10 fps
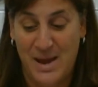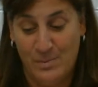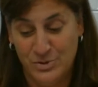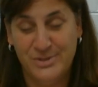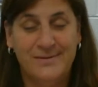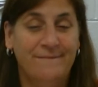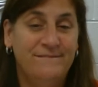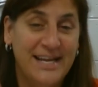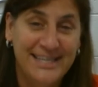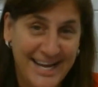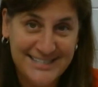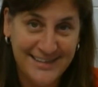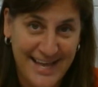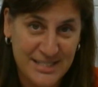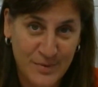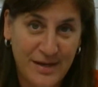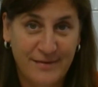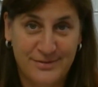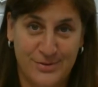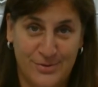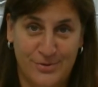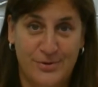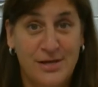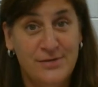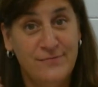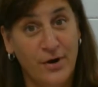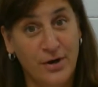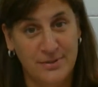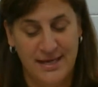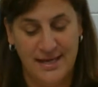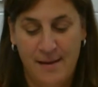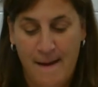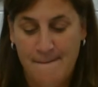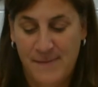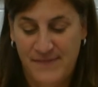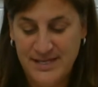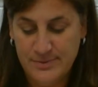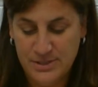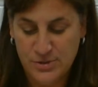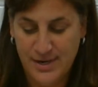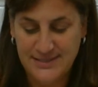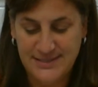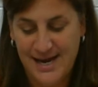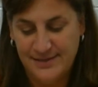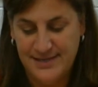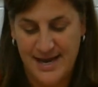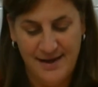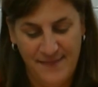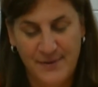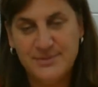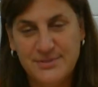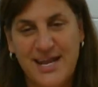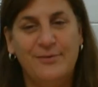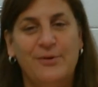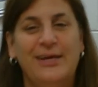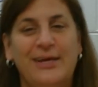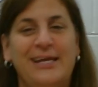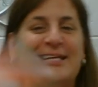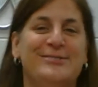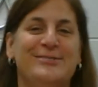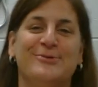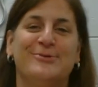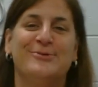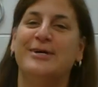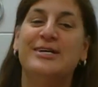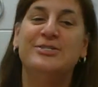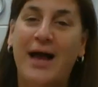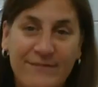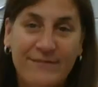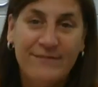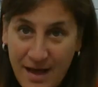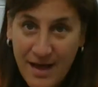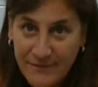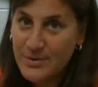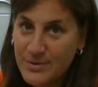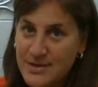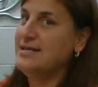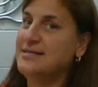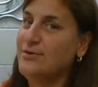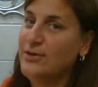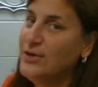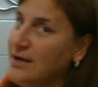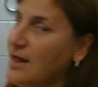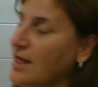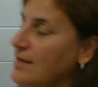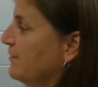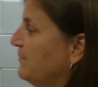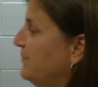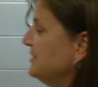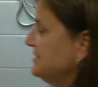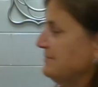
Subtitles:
And we'll do some fun days the last week of school virtually, but this one's Crazy Hair Day. And I thought it was kind of a really neat story because, you know, I love going to the media center and looking at all the different books that Miss